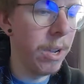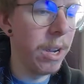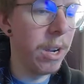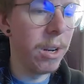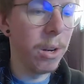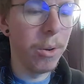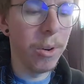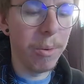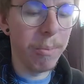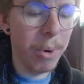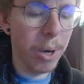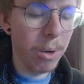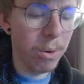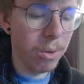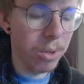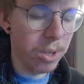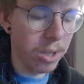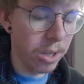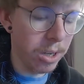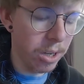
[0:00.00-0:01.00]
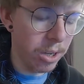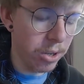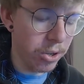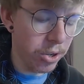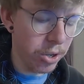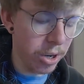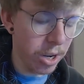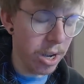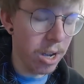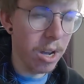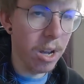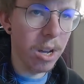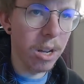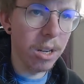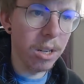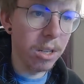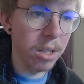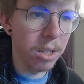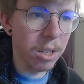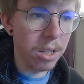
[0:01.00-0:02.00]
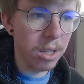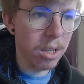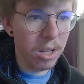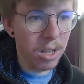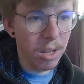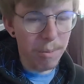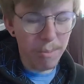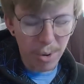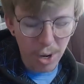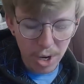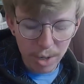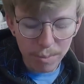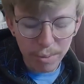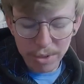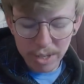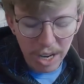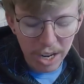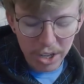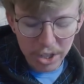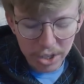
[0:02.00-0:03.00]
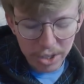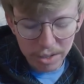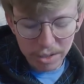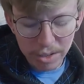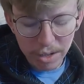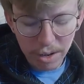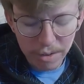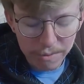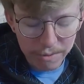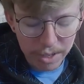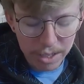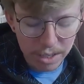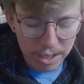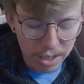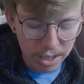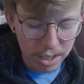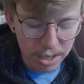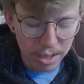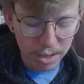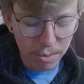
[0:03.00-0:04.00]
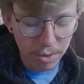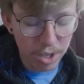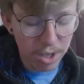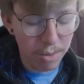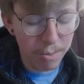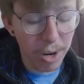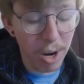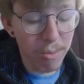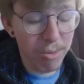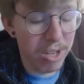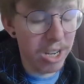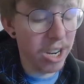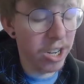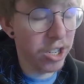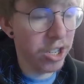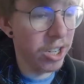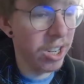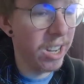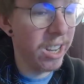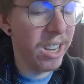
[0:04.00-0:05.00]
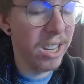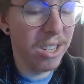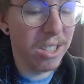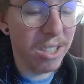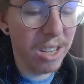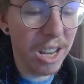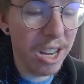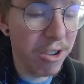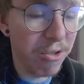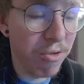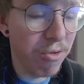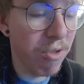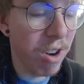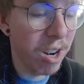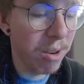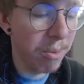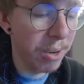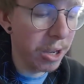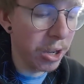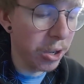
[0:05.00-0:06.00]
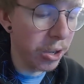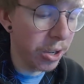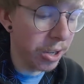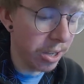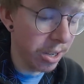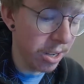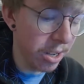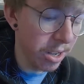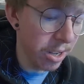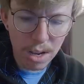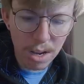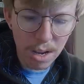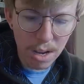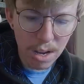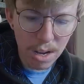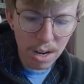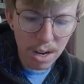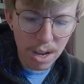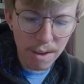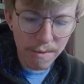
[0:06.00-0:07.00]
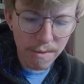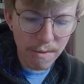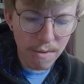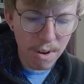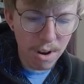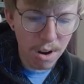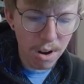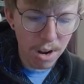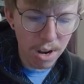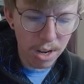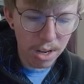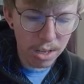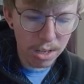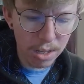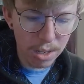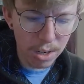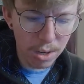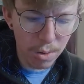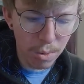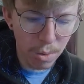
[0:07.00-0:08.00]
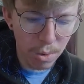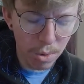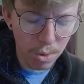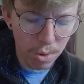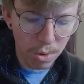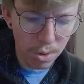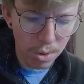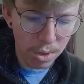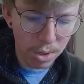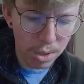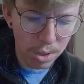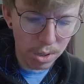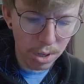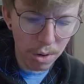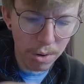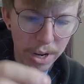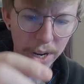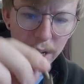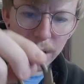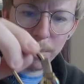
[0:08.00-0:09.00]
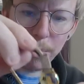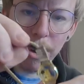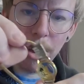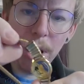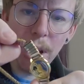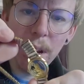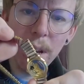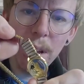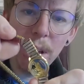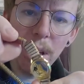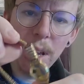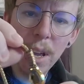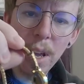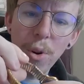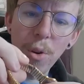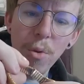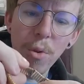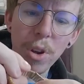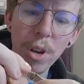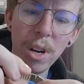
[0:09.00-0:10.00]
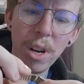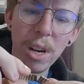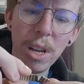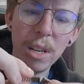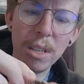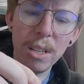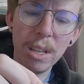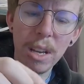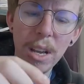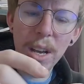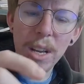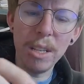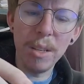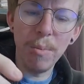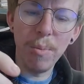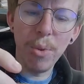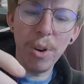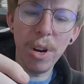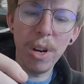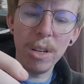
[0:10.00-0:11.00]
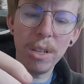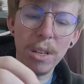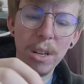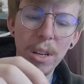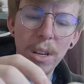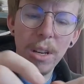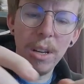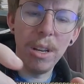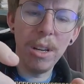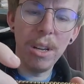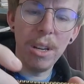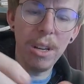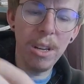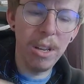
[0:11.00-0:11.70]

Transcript: including postage and the buy protection on Vinted, which the buy protection is incredibly good. And Everite, quartz, no case back, broken elasticated bracelet.